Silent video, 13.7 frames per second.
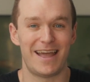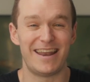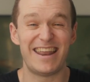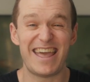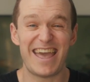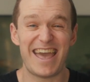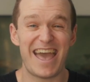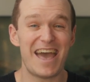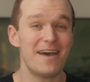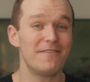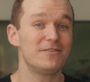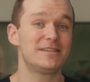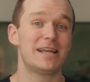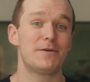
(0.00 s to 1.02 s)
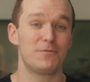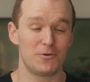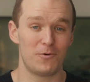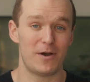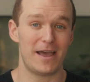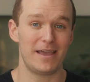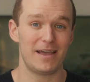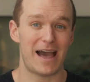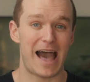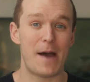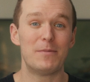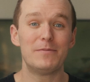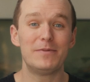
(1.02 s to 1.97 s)
And every step of the way,
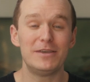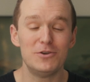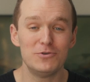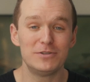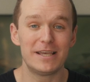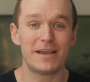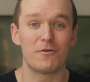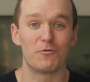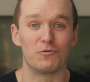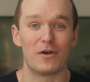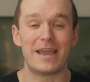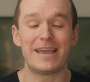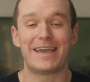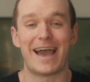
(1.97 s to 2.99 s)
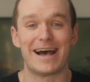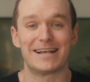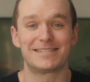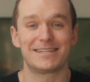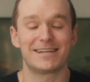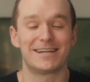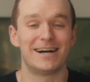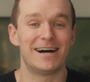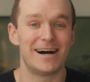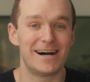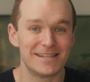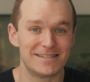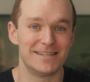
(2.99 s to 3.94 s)
I'm going to be using Raycast
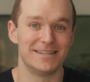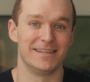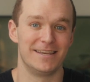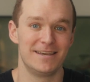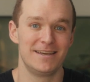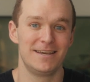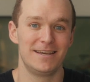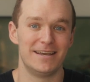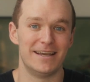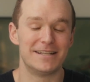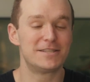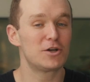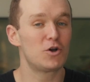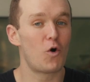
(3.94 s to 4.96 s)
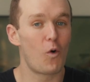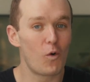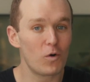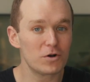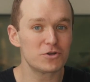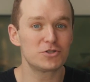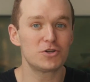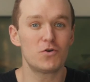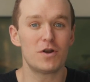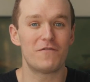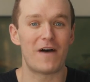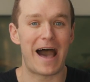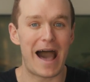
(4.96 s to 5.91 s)
constantly. It's the
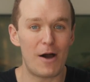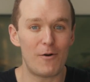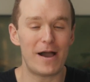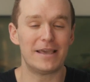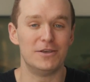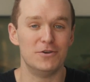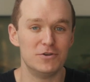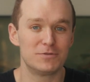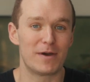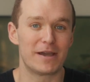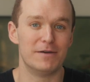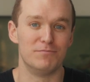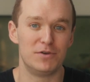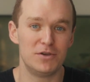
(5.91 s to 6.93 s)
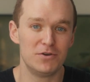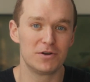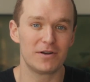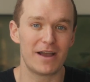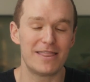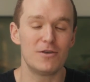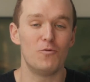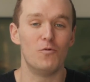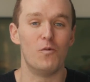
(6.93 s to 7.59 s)
cornerstone of how I use my computer and the